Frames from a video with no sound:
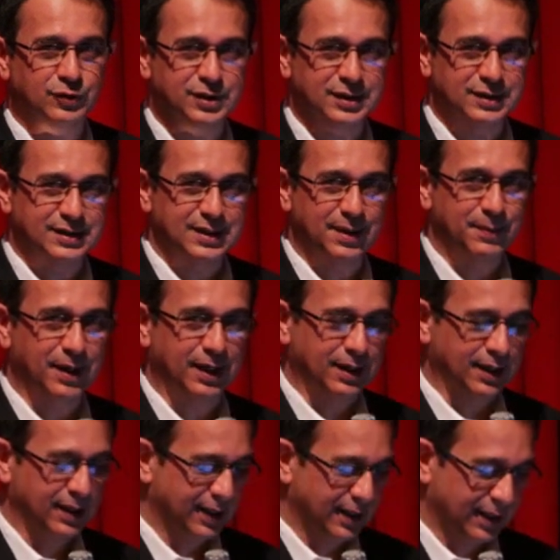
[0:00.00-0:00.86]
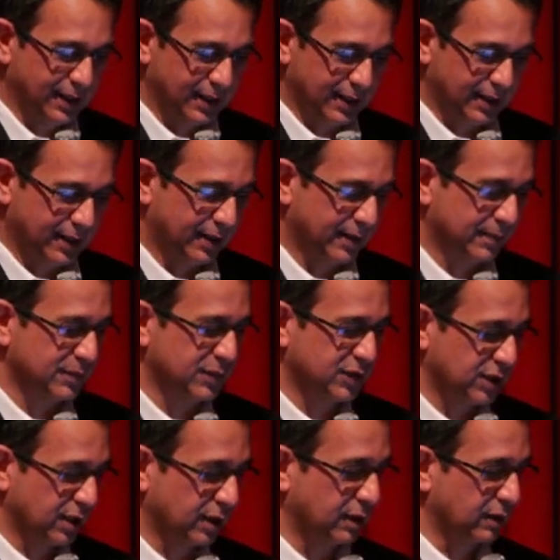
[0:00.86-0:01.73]
systemic
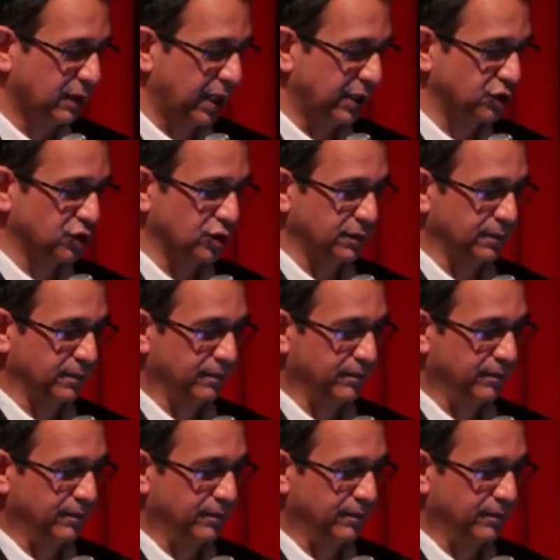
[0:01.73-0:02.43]
circulation.